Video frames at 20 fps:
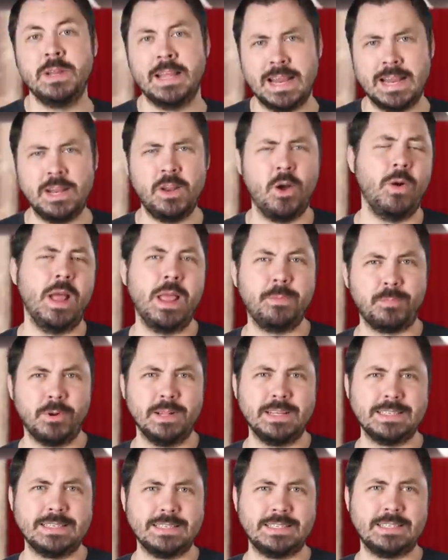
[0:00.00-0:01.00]
And I know
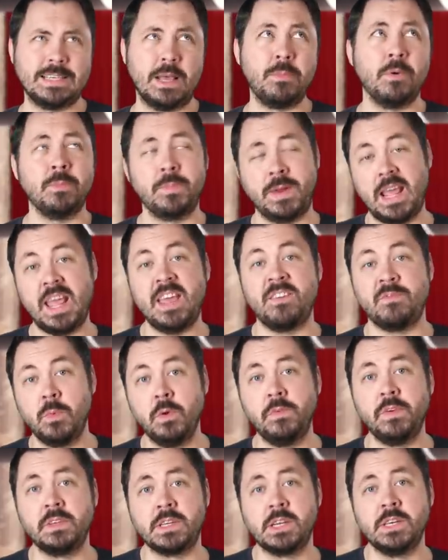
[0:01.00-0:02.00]
April isn't summer, but hey, if
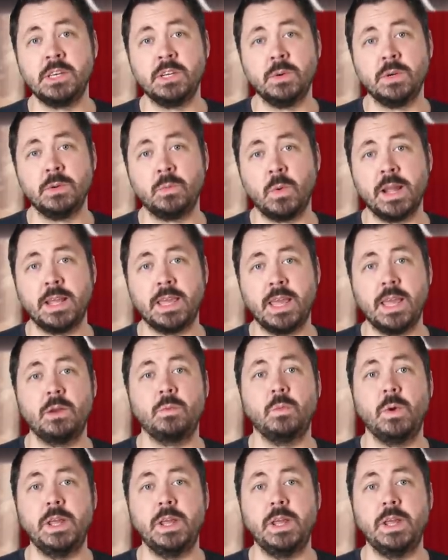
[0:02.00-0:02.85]
movies can do it, why can't